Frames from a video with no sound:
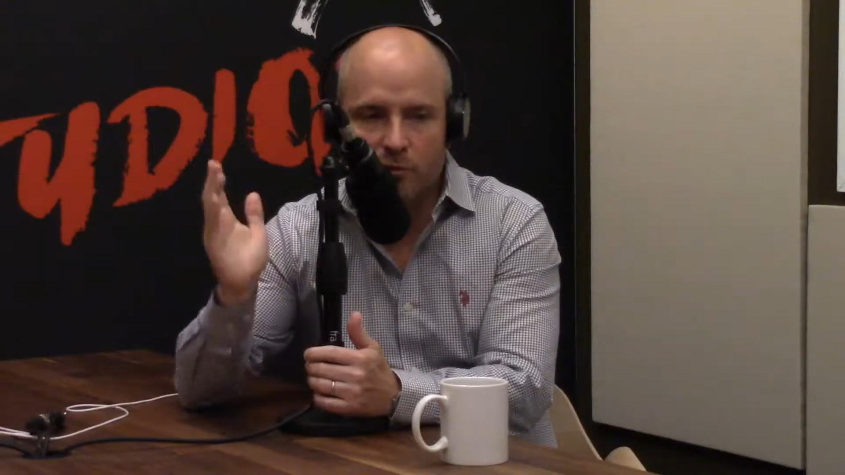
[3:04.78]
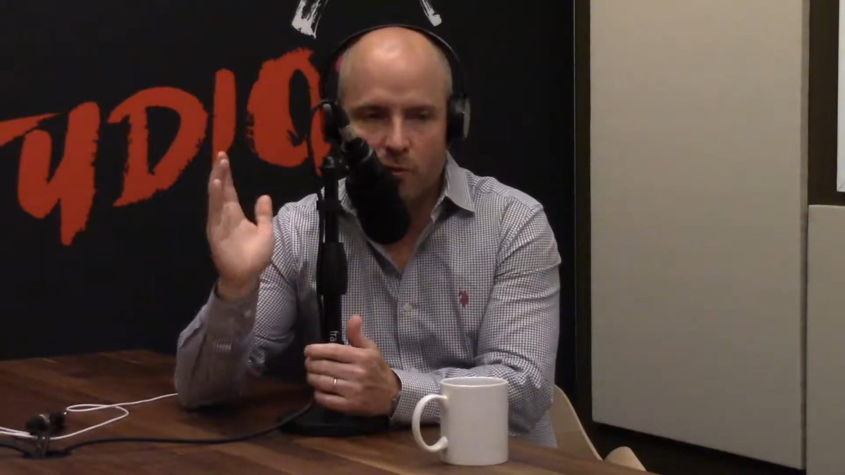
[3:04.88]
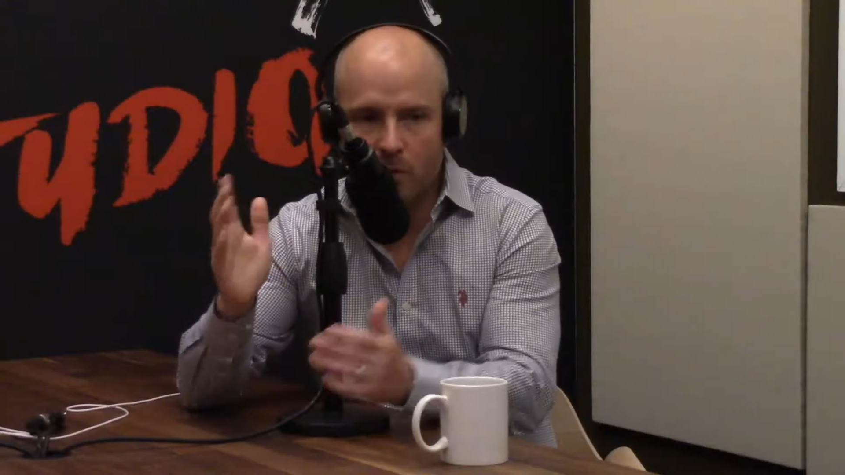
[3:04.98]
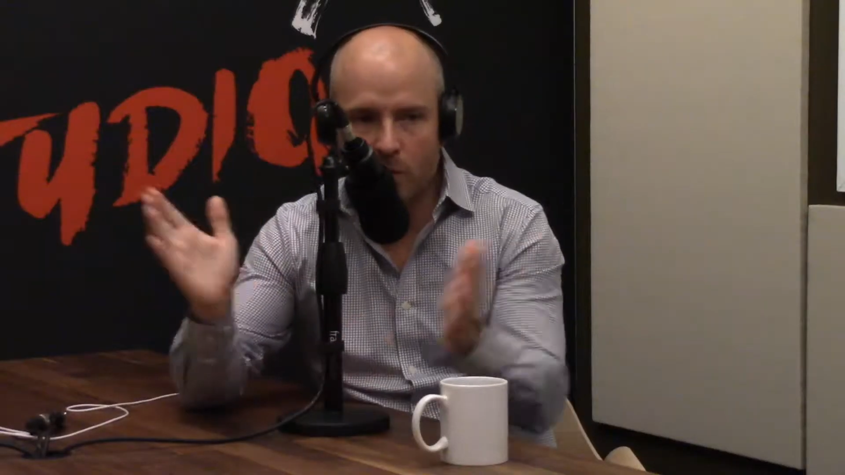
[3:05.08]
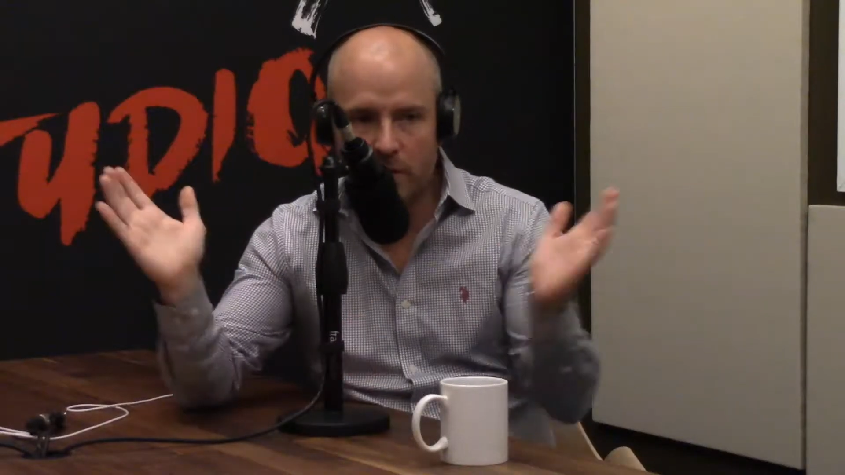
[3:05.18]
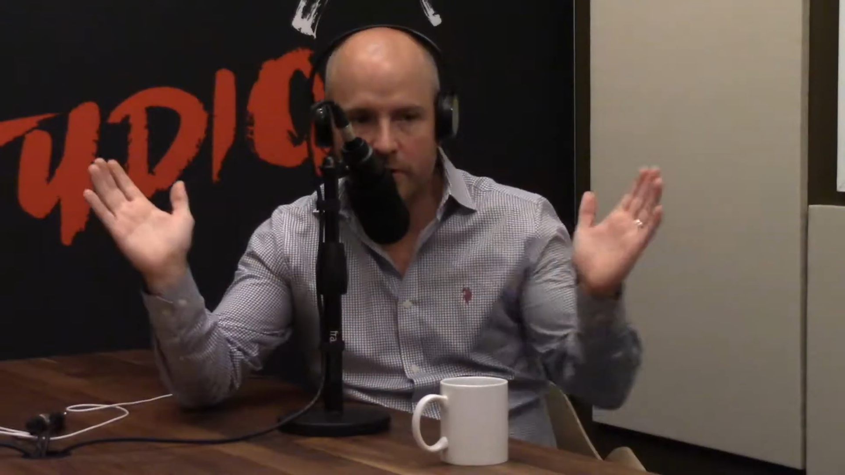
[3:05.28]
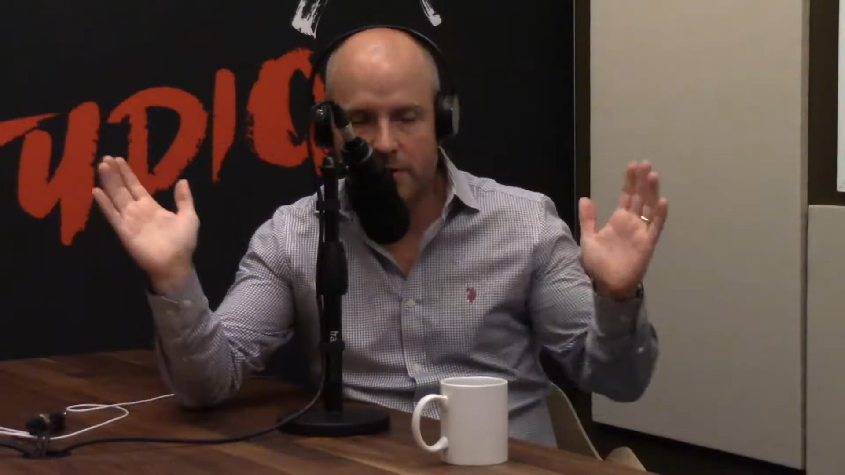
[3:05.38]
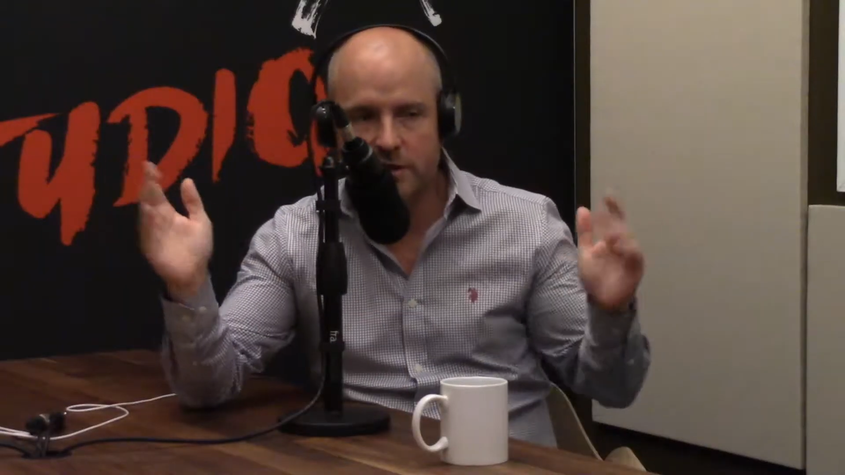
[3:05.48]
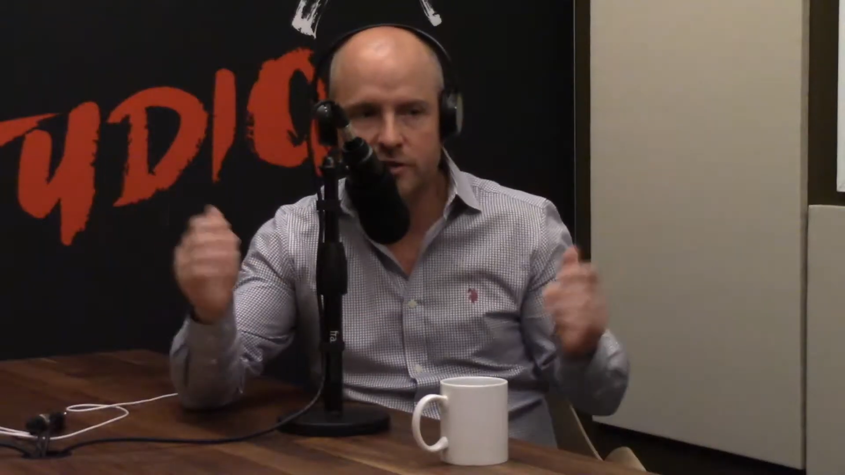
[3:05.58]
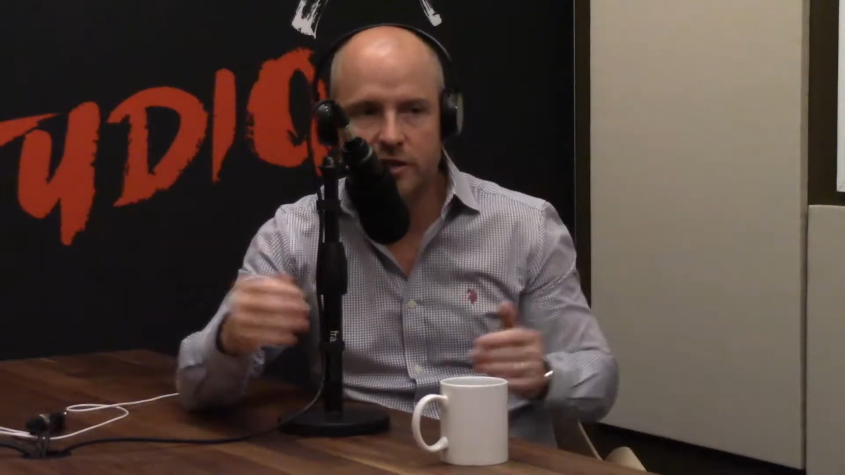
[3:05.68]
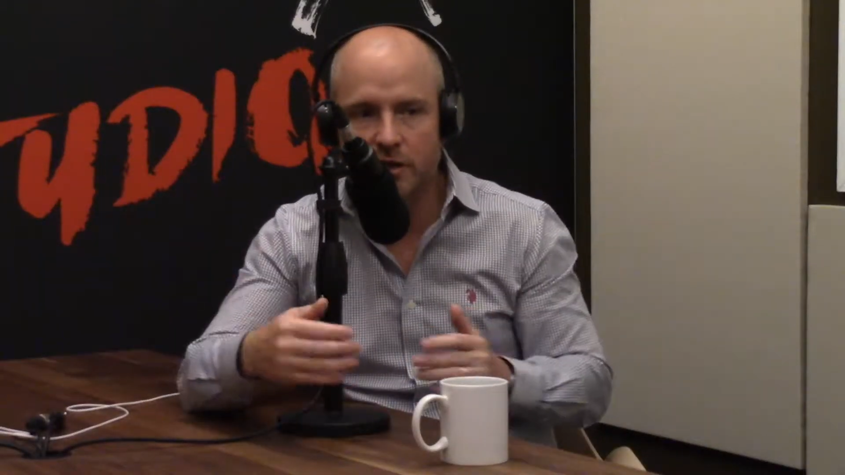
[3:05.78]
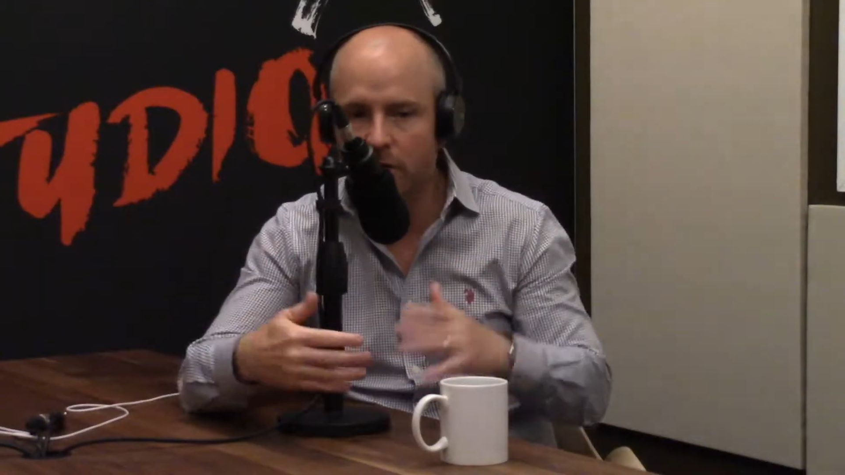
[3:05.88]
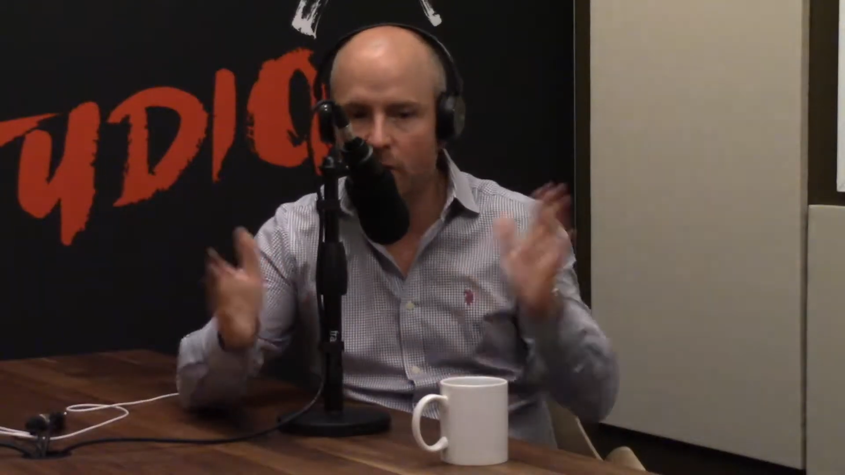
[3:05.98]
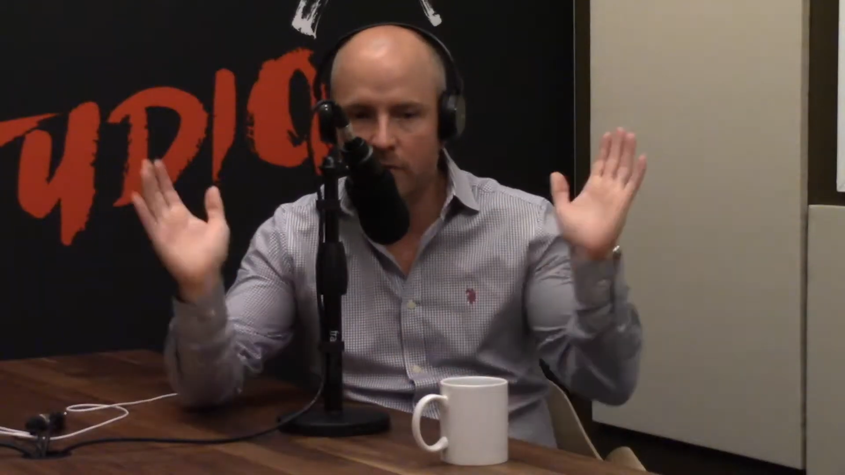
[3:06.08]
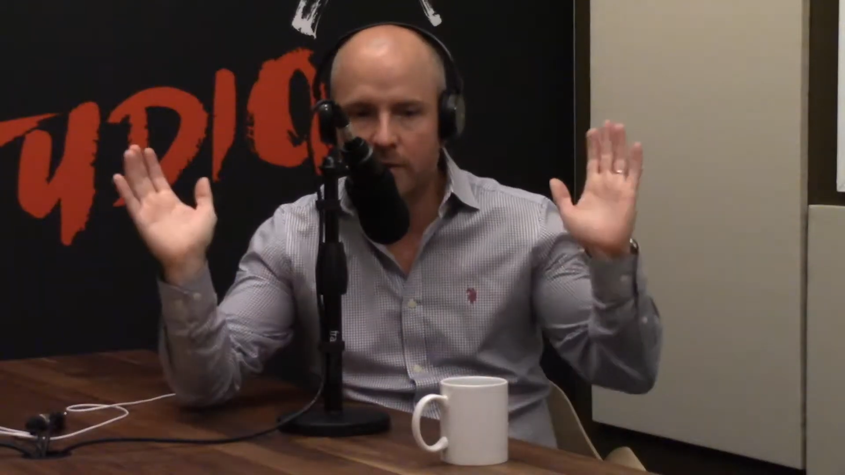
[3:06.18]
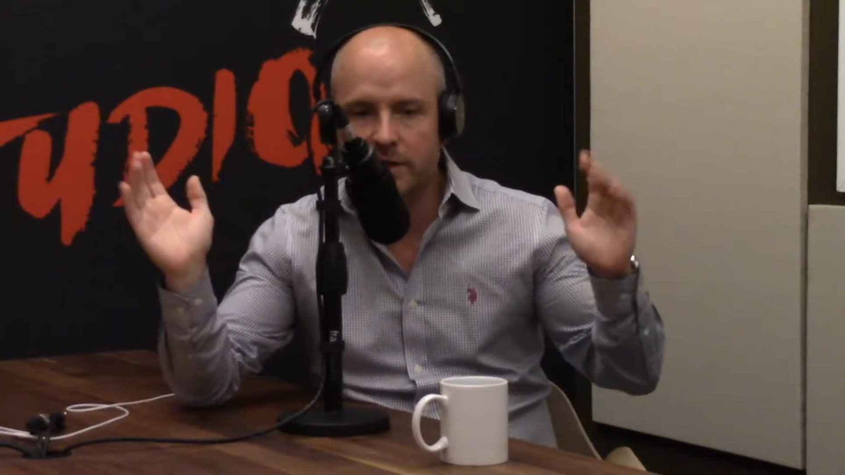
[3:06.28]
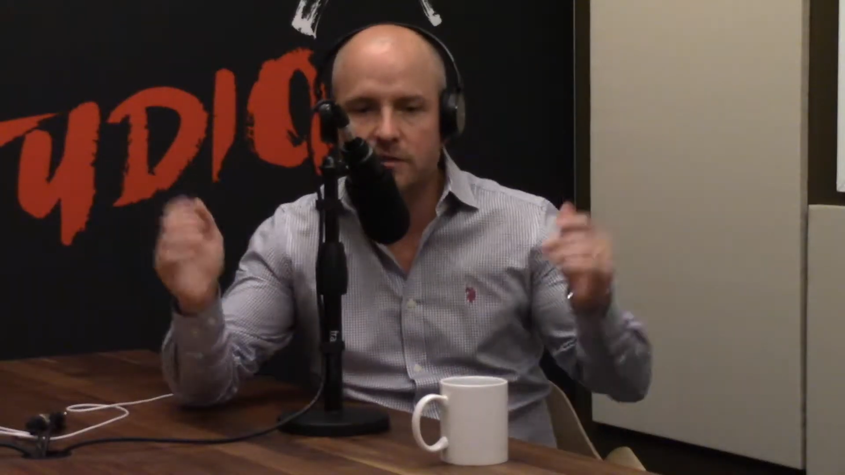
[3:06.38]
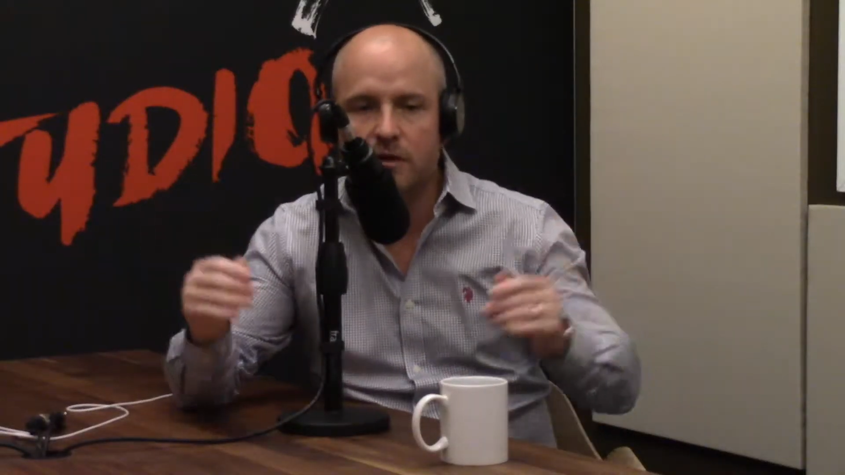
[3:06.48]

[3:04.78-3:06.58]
one infection a year, all the money